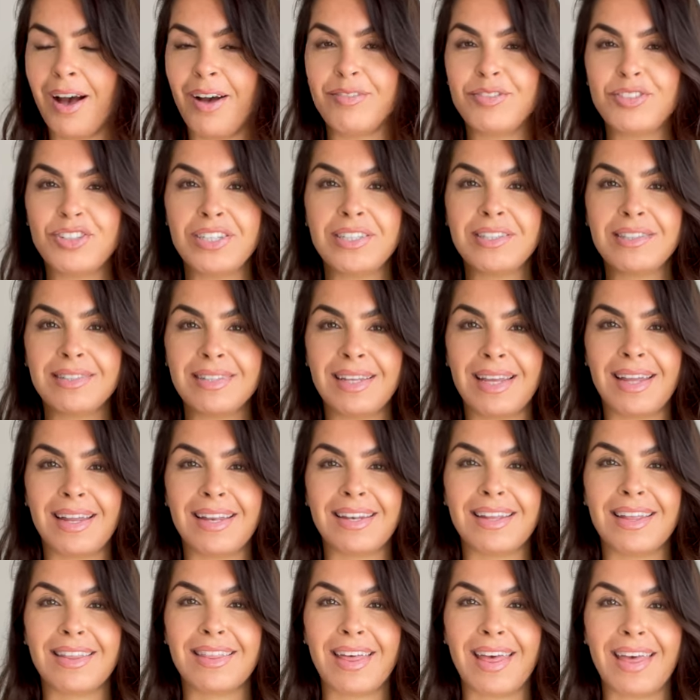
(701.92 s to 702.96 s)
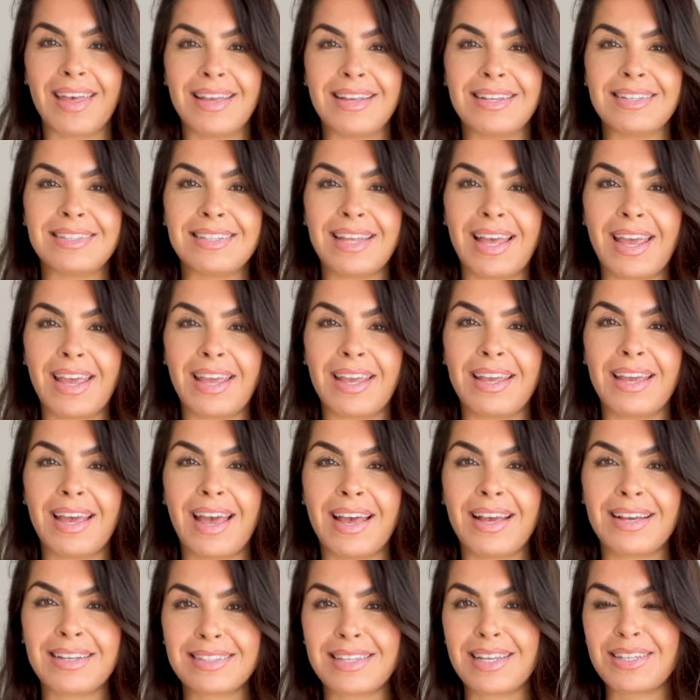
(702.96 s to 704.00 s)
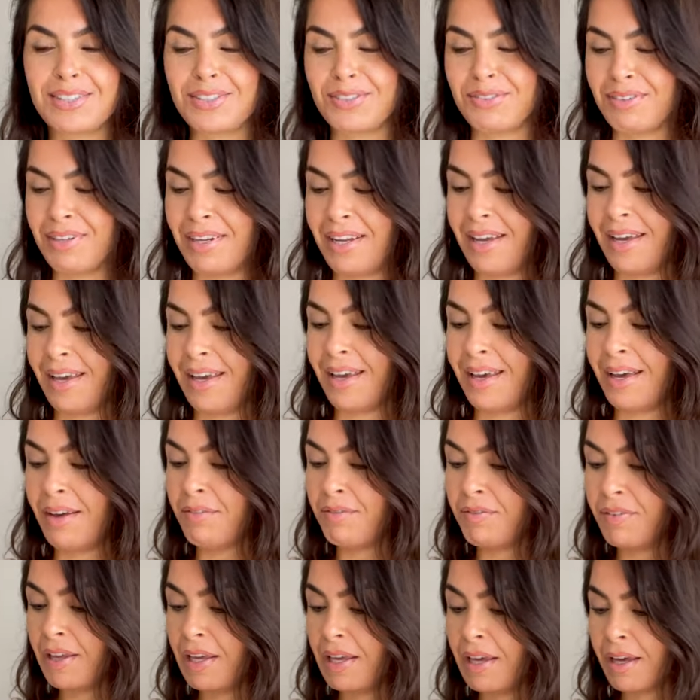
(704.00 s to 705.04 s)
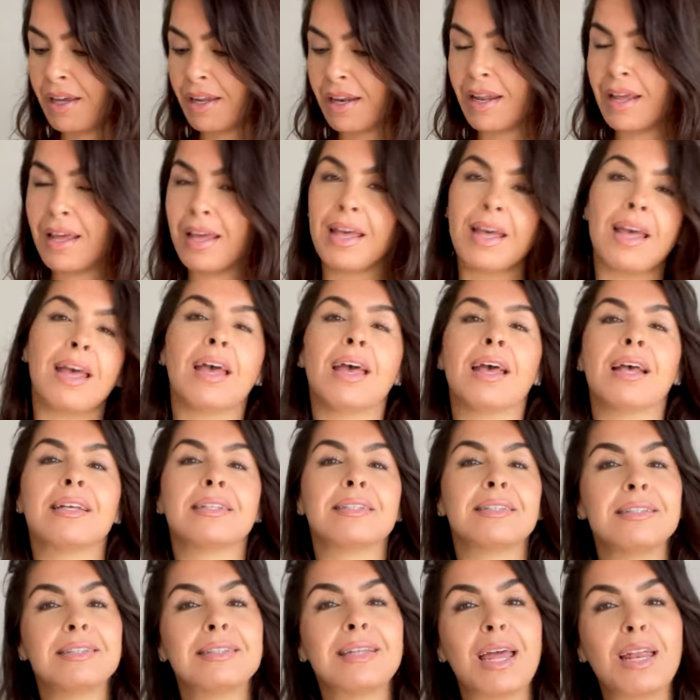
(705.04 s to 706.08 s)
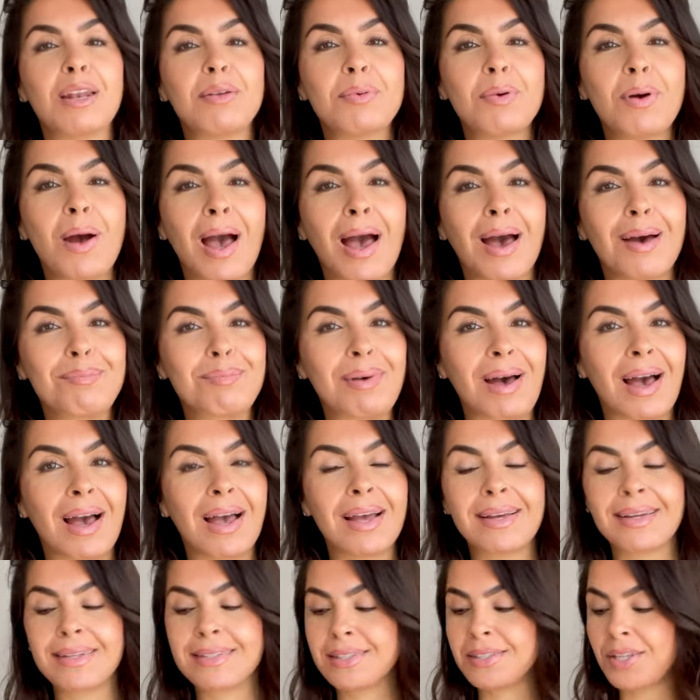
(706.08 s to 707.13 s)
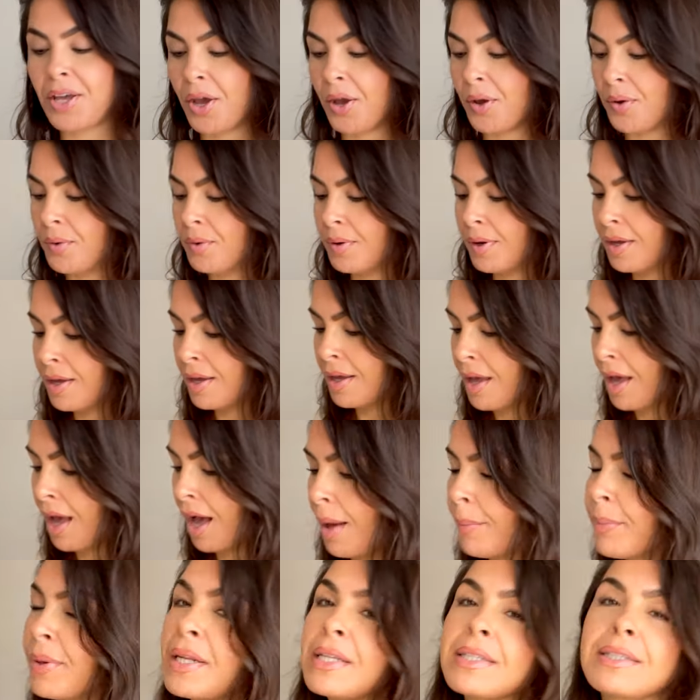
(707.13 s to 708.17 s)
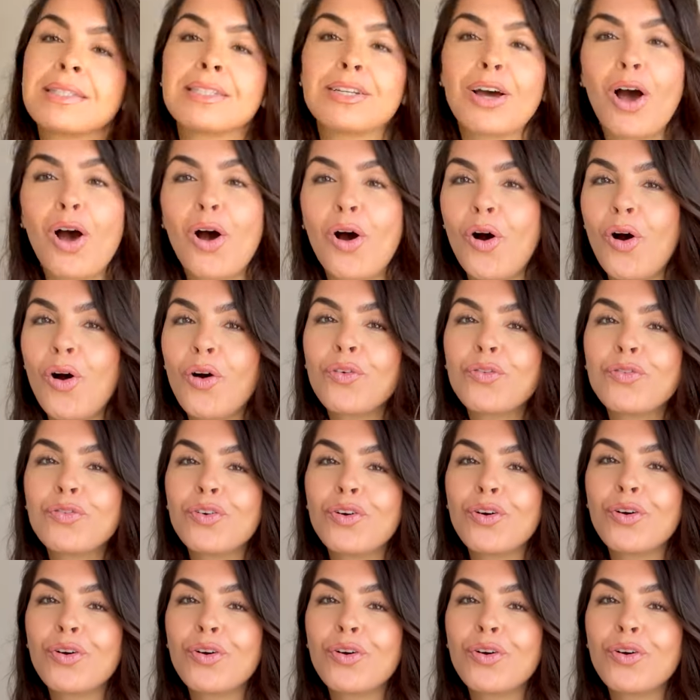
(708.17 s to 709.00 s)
I've just seen there is a accessory here, a vegan sustainable handbag. So I'm gonna start off